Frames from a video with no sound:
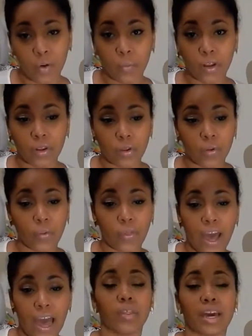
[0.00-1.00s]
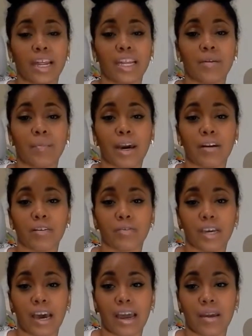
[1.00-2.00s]
We knew that in a matter of
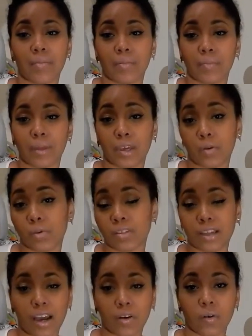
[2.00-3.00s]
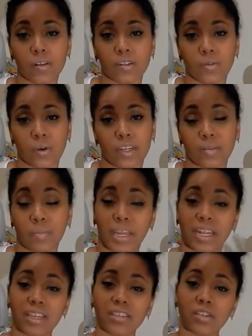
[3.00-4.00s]
time he was not going to want to
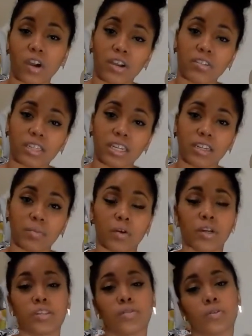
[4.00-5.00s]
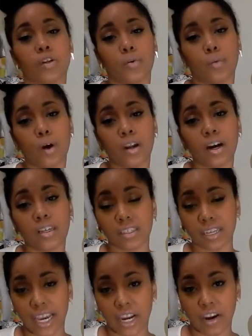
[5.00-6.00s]
be in his car seat anymore. He's going to want us
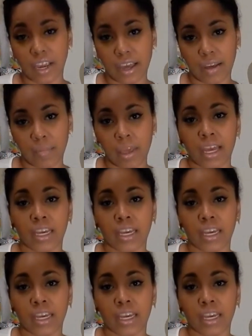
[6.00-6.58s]
to carry him.